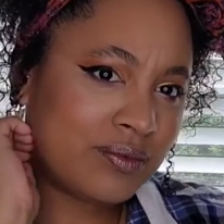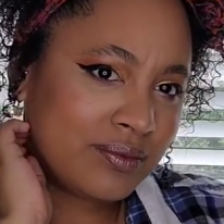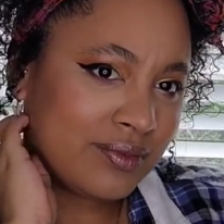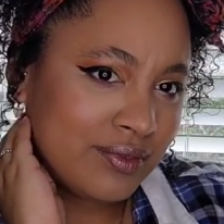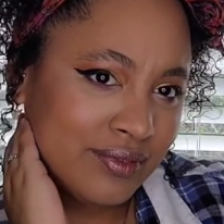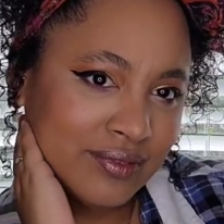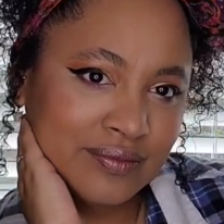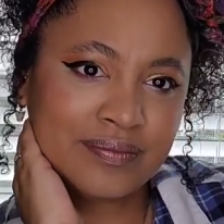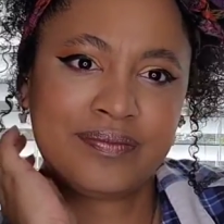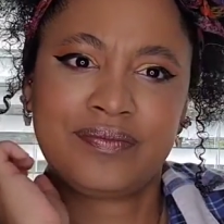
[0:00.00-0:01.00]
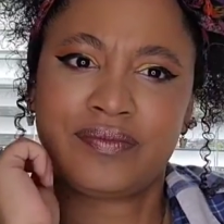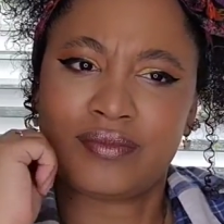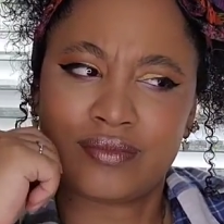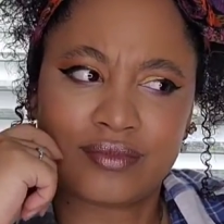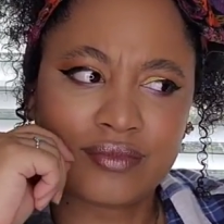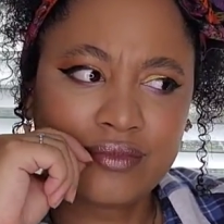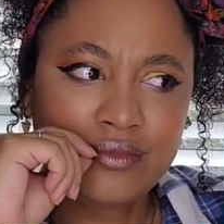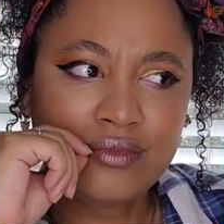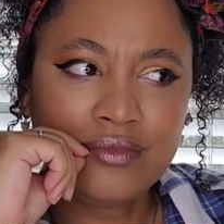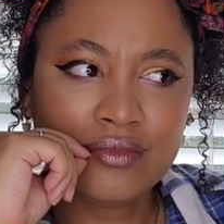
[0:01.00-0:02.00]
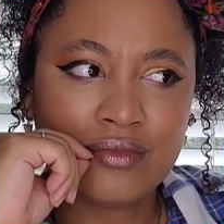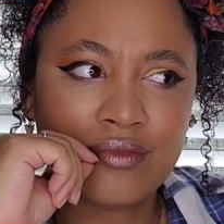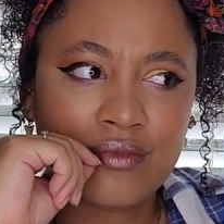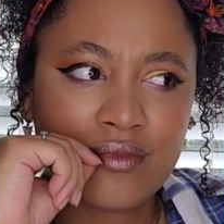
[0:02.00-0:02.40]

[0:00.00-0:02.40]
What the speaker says: Nobody speaks.